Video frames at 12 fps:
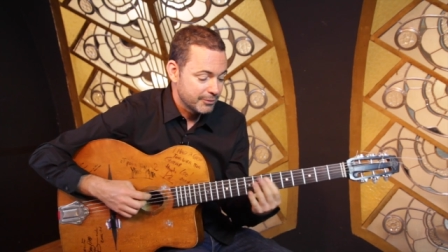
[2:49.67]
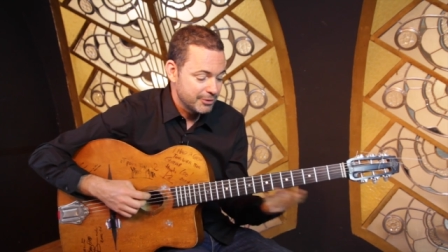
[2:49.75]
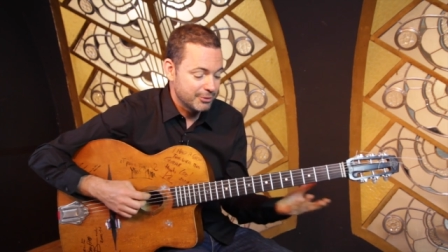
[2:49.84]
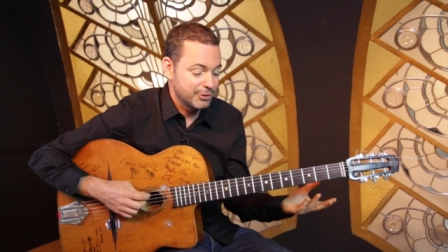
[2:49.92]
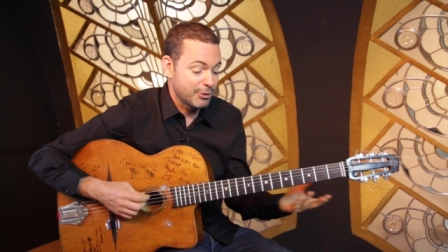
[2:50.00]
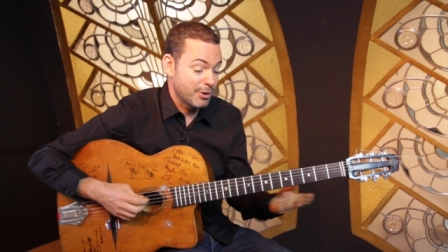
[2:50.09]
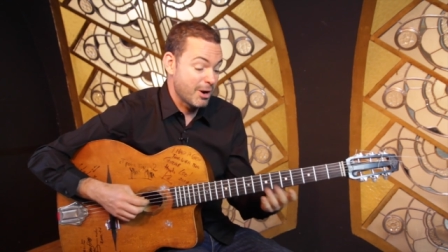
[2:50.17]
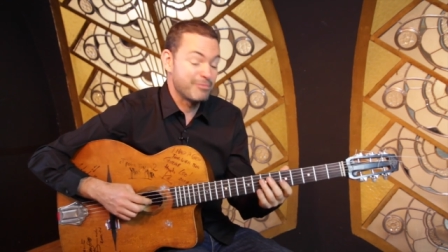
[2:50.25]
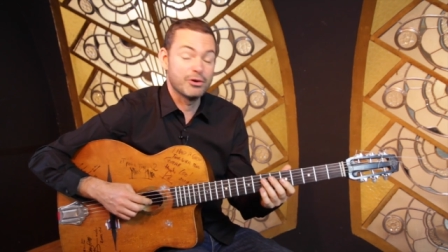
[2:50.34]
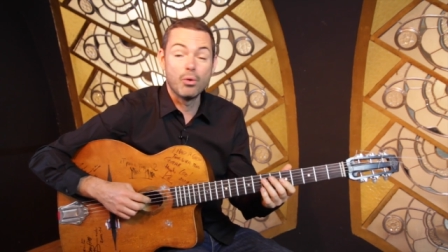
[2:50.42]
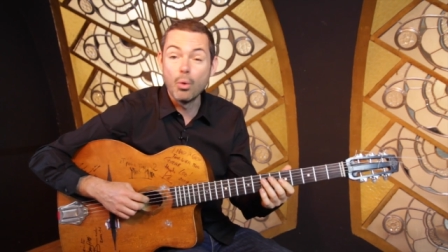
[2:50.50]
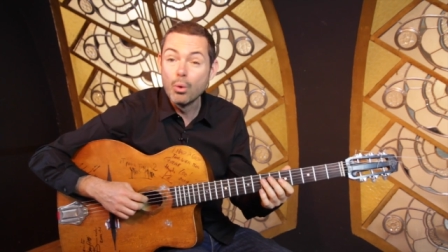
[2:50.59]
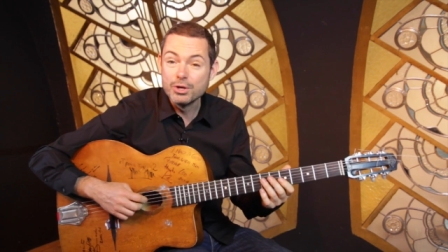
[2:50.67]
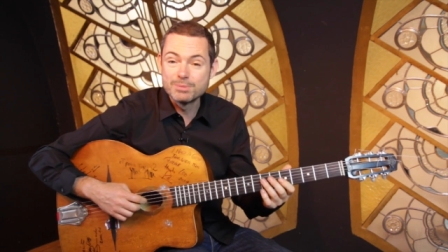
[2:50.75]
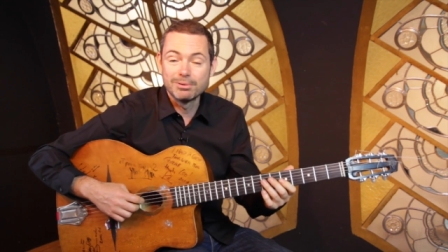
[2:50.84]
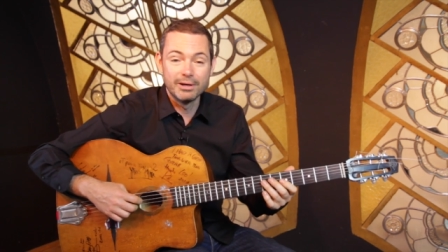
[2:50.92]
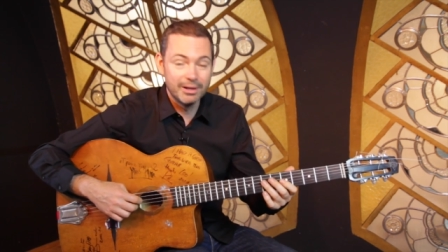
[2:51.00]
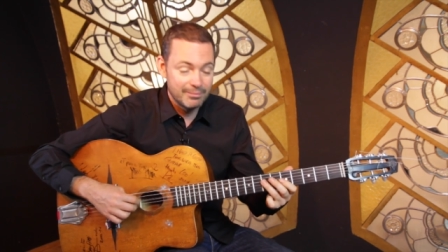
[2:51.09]
know, you don't have to always
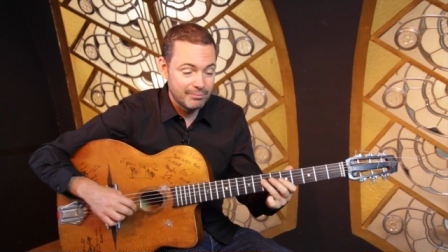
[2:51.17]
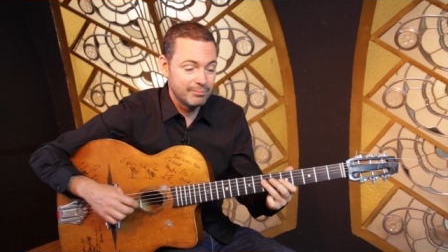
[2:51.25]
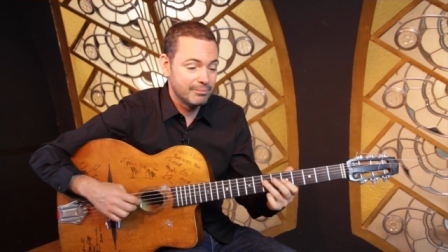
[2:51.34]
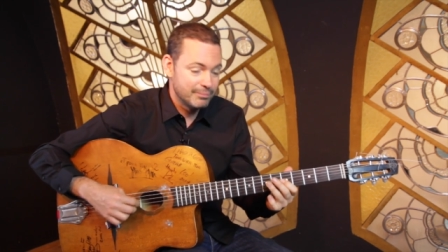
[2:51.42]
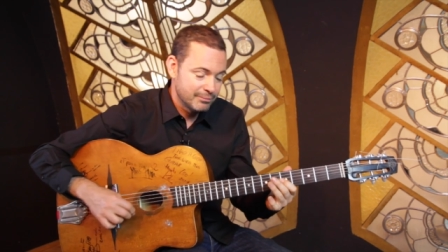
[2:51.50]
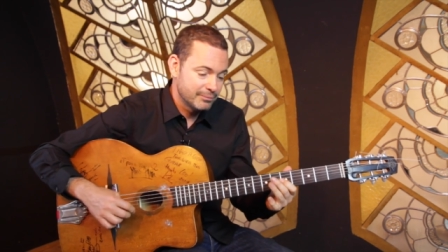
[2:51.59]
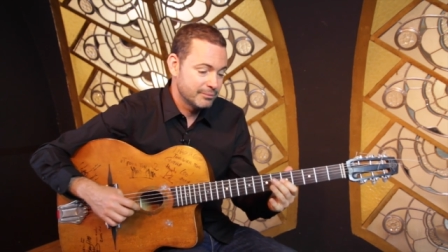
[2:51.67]
play it. You